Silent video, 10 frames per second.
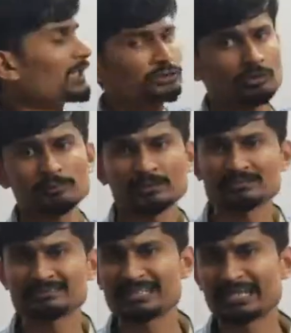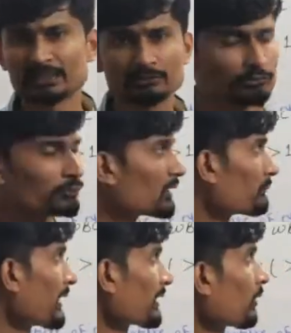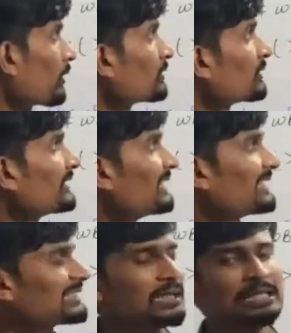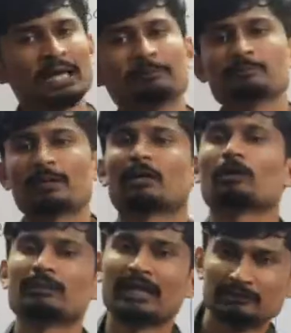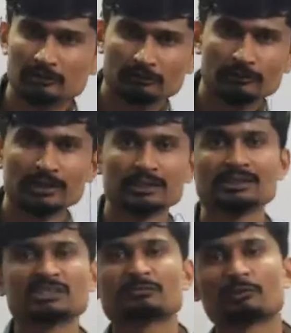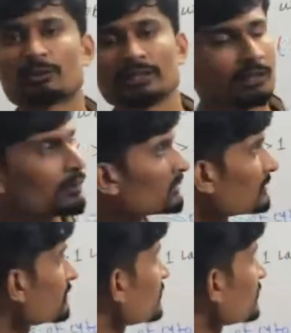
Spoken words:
acidophil is 10 to 12 micron. The lifespan of the acidophil is 14 hours.